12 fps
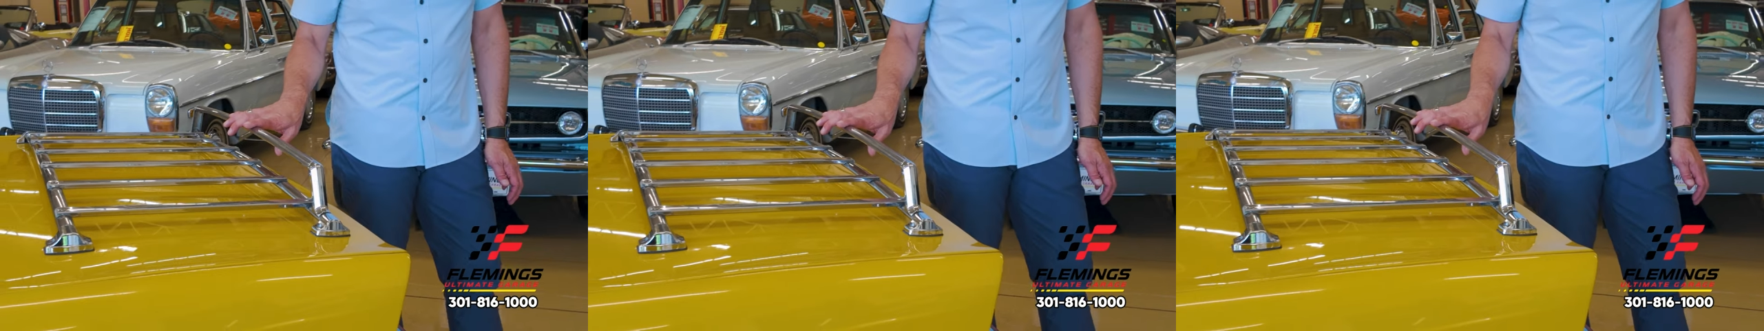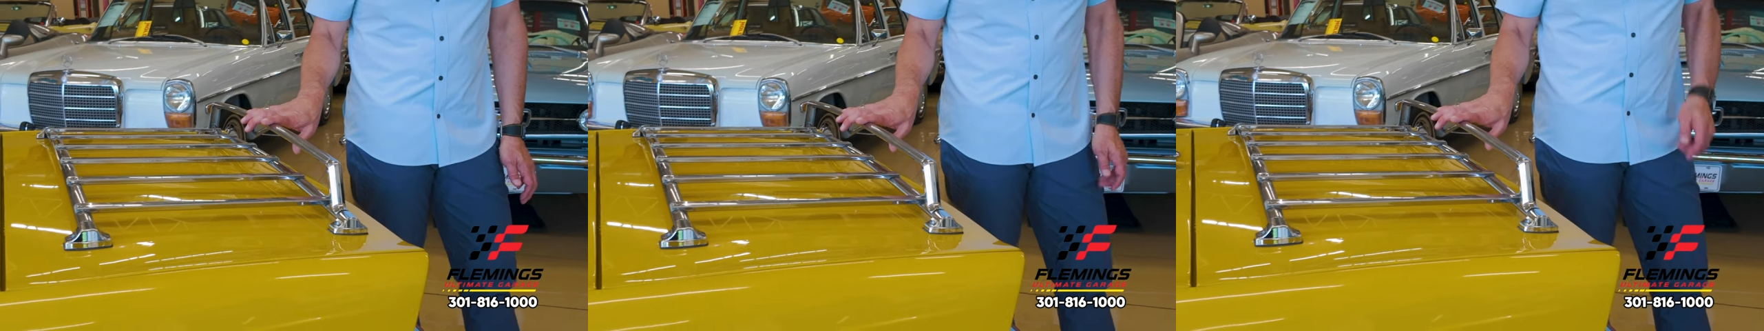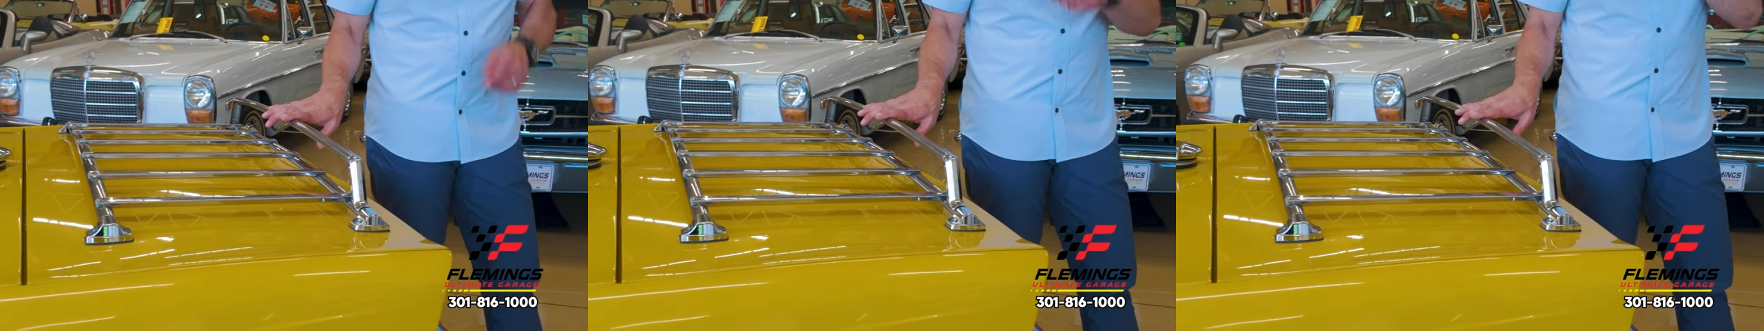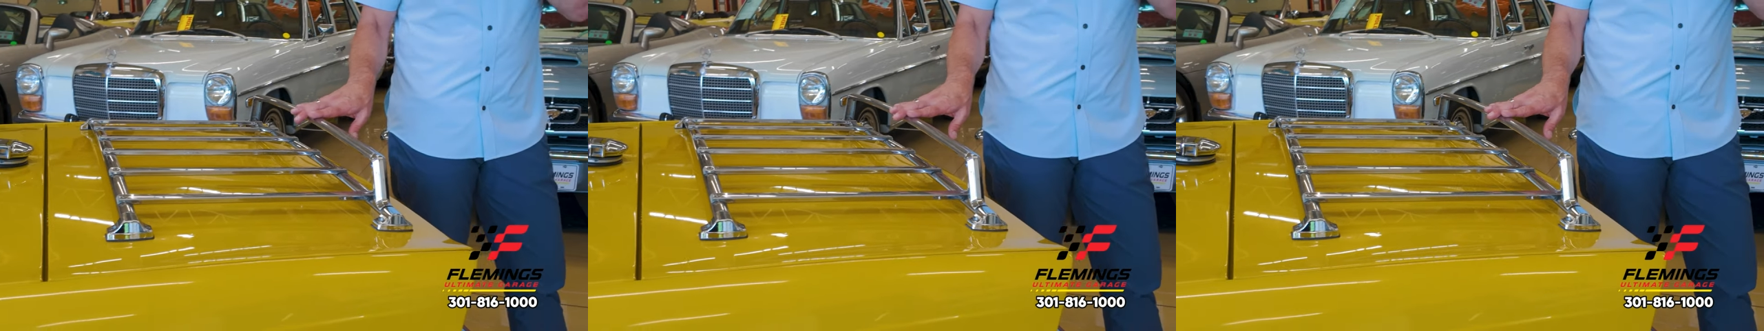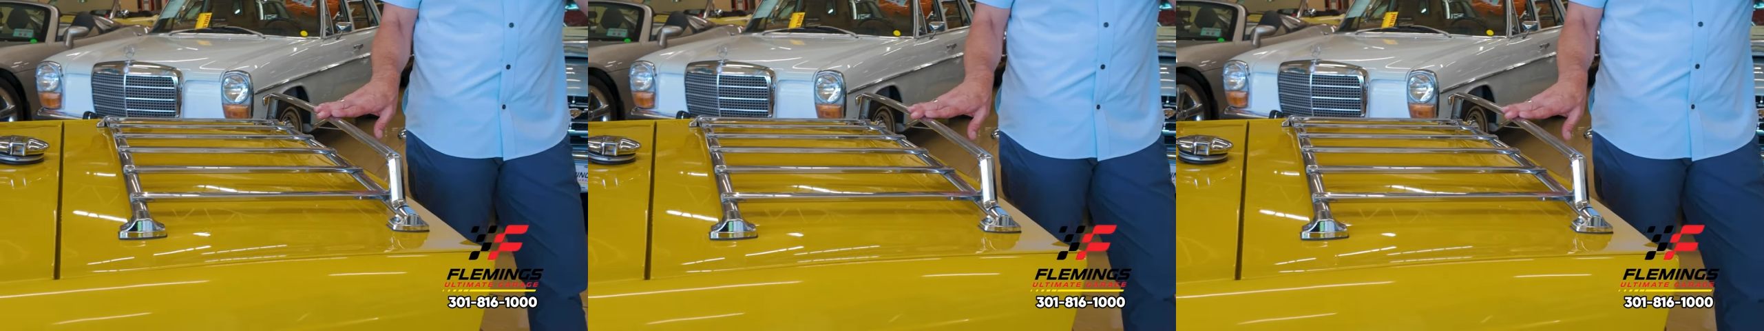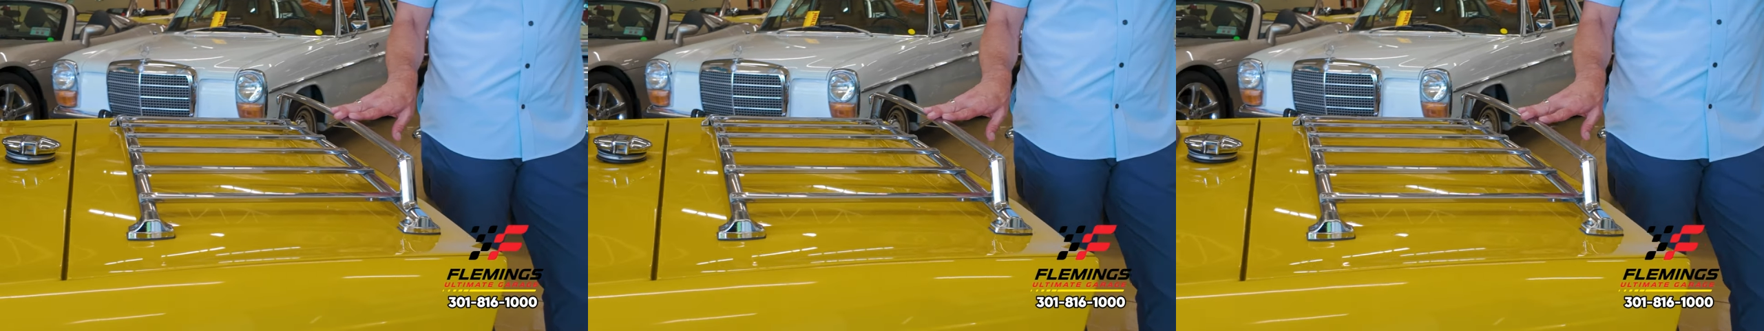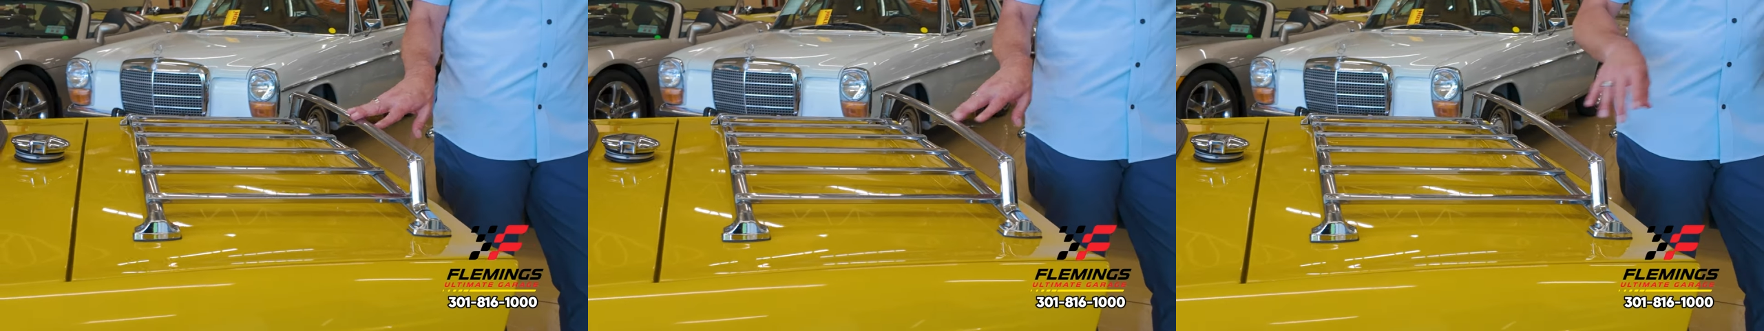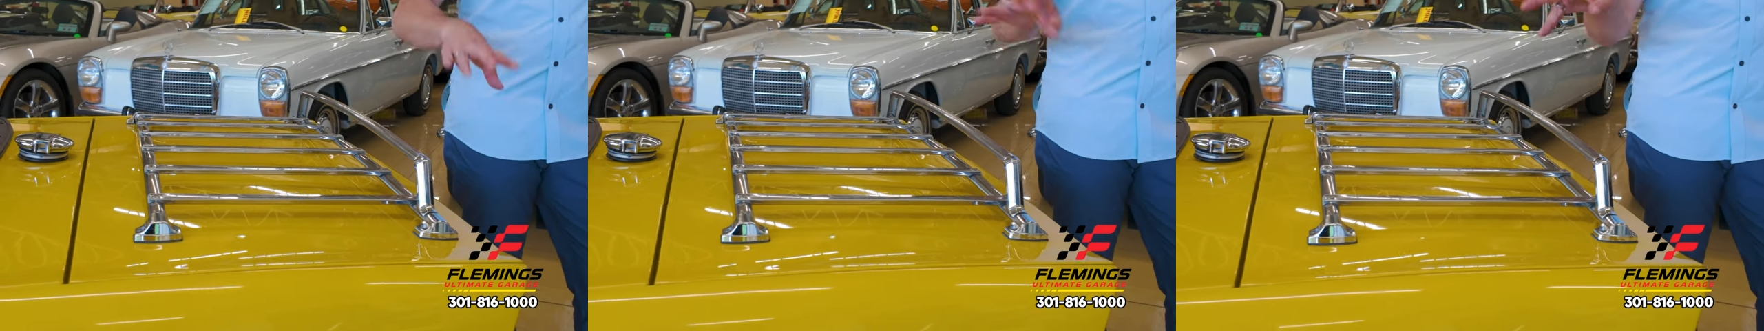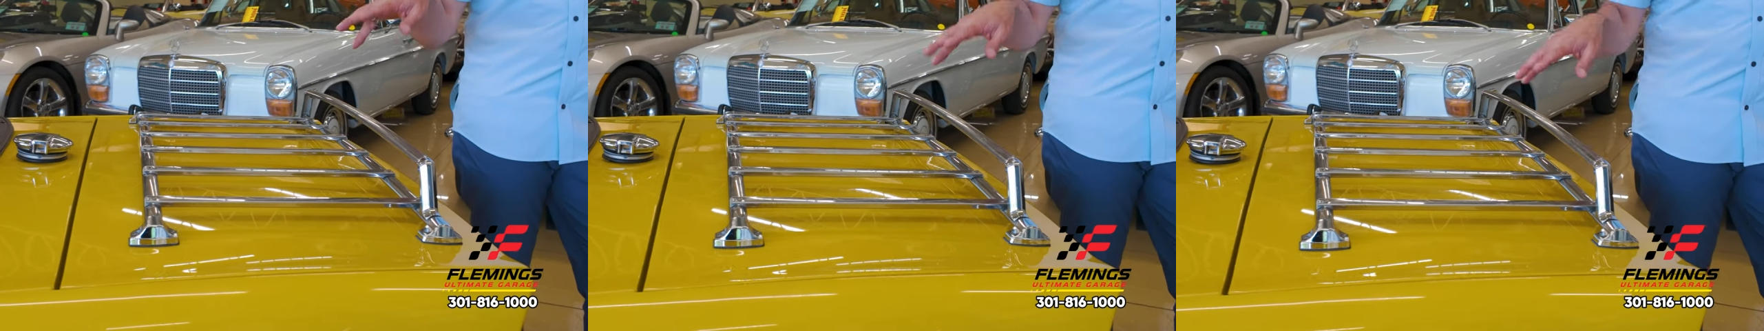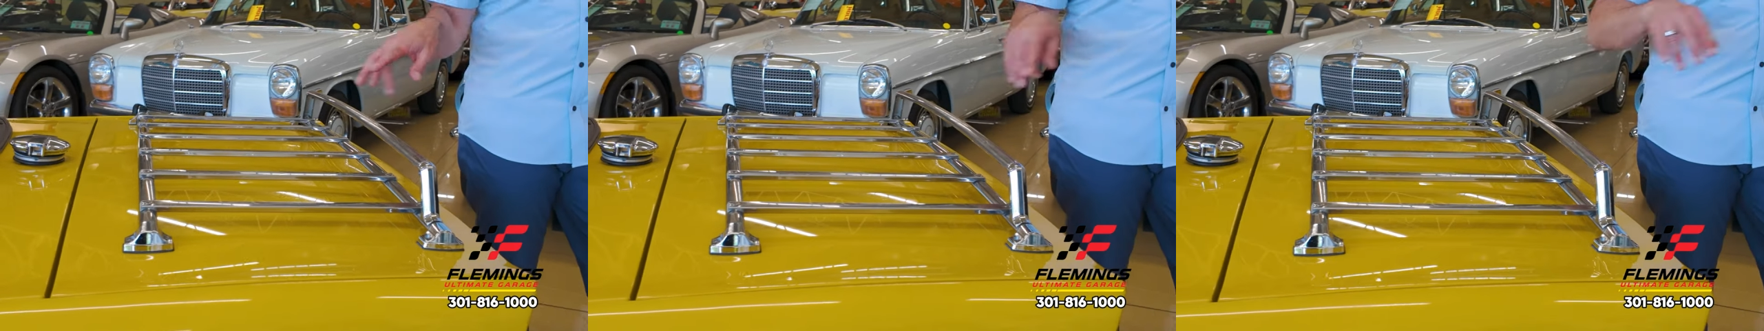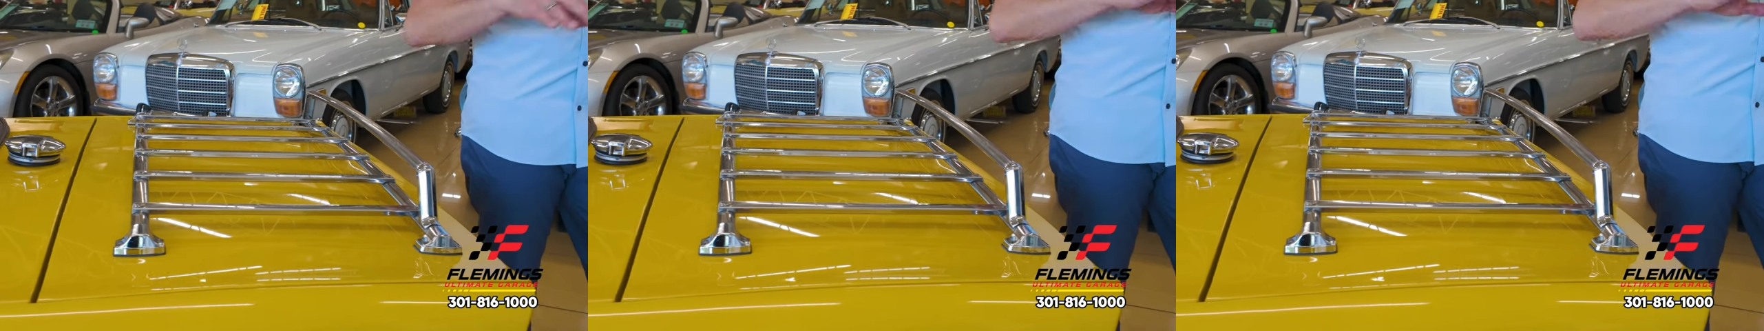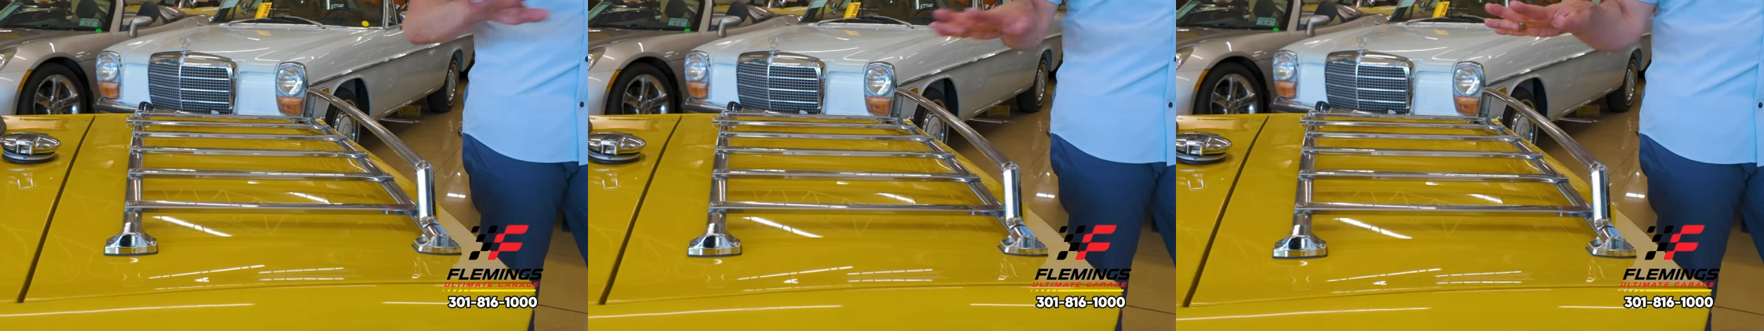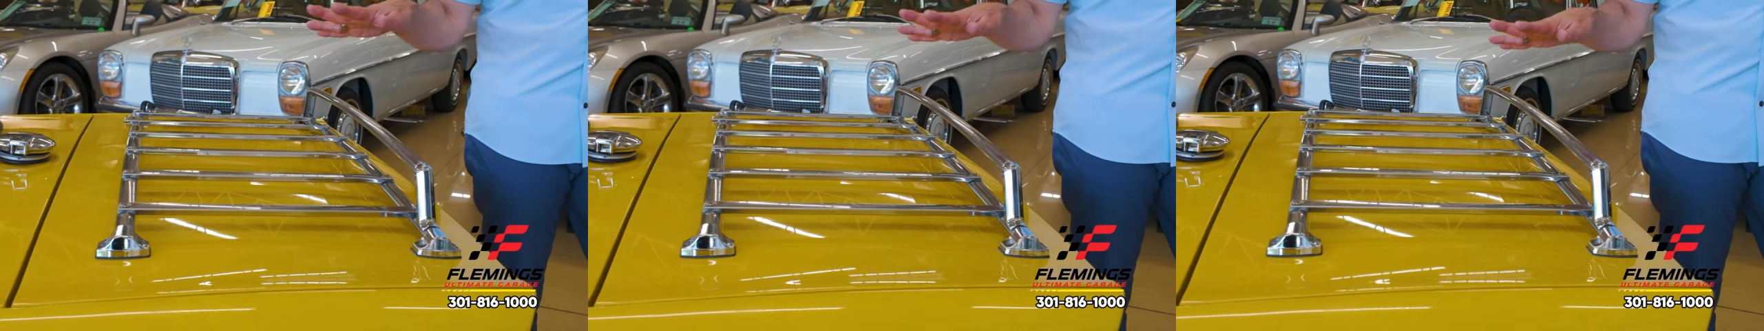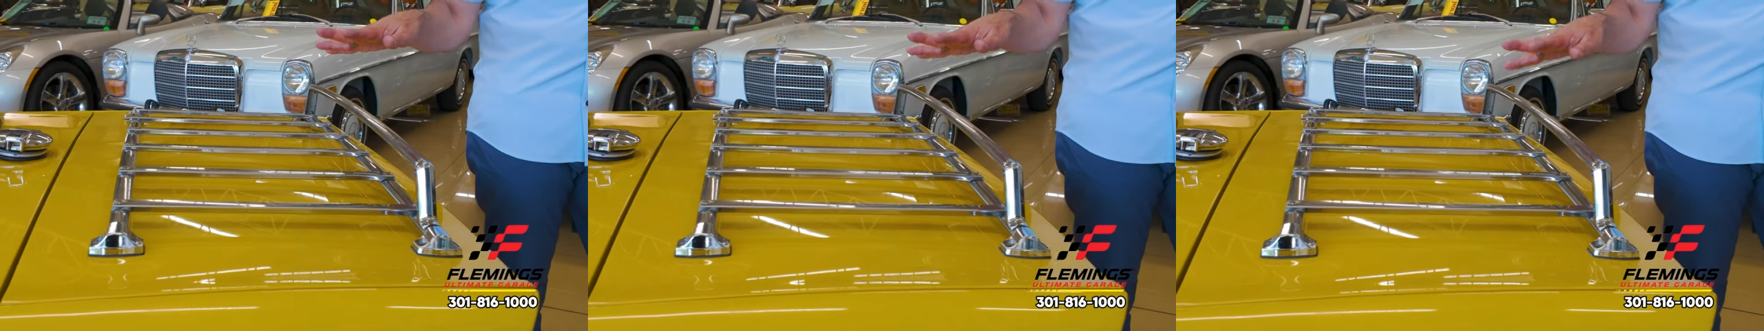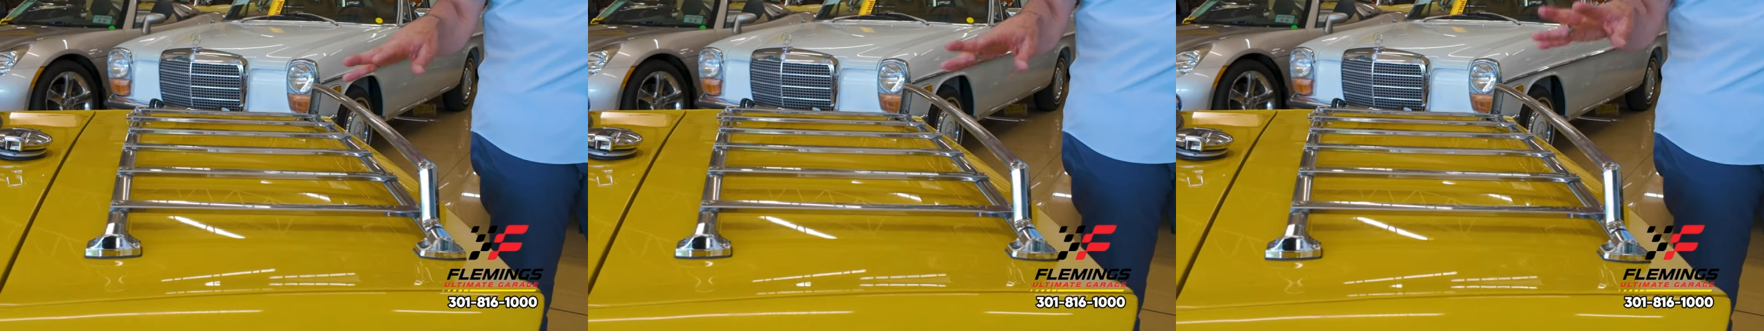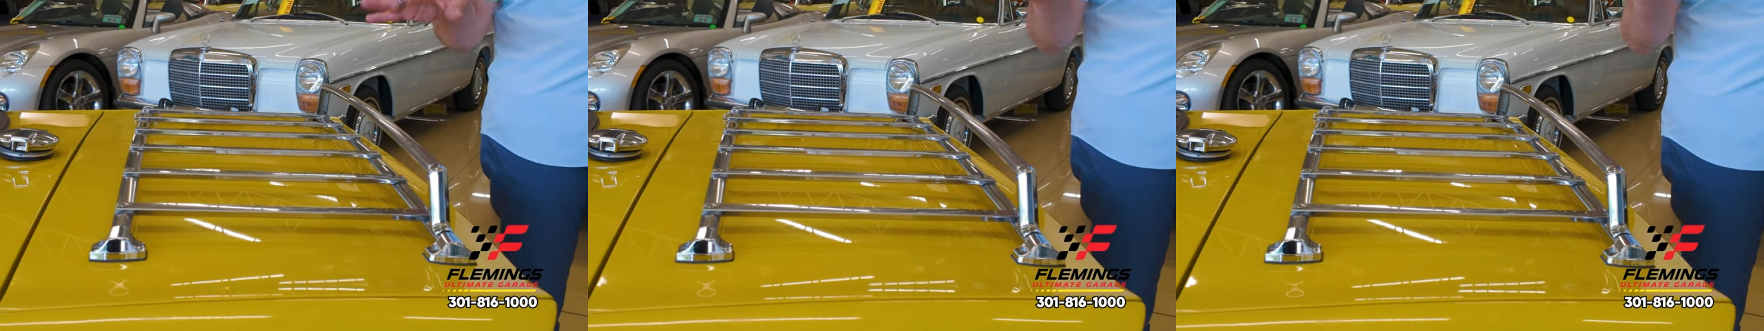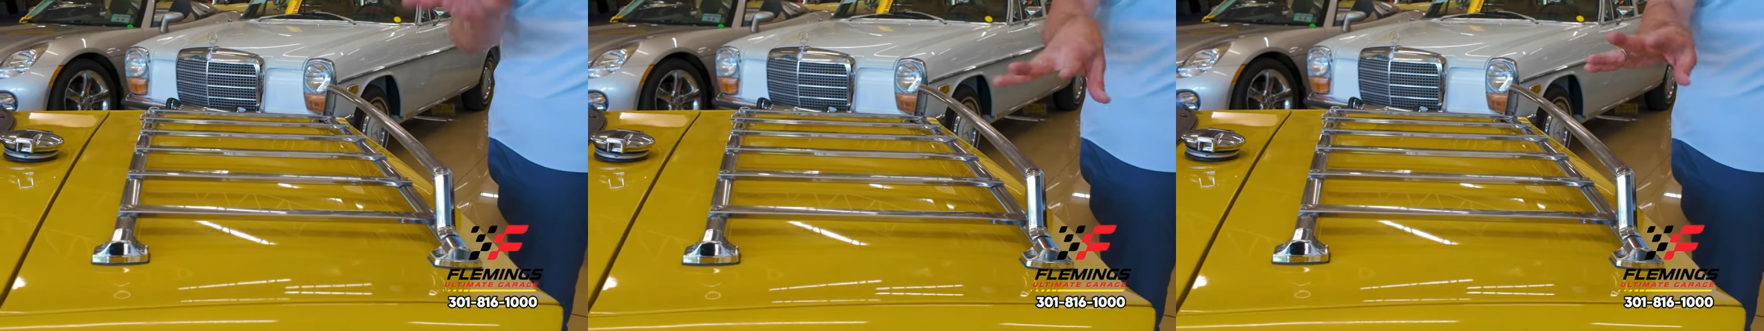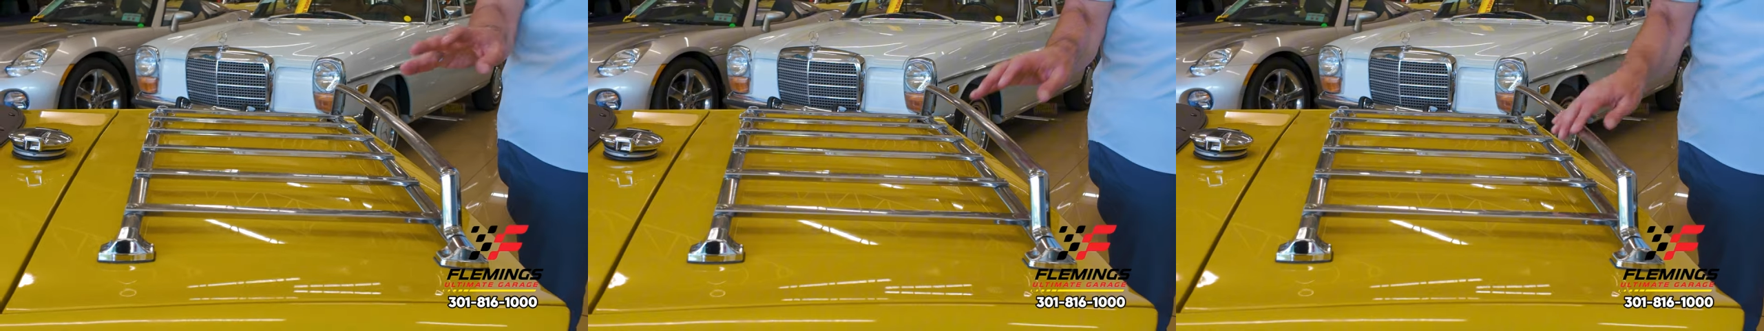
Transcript: Nobody's mouth can be seen.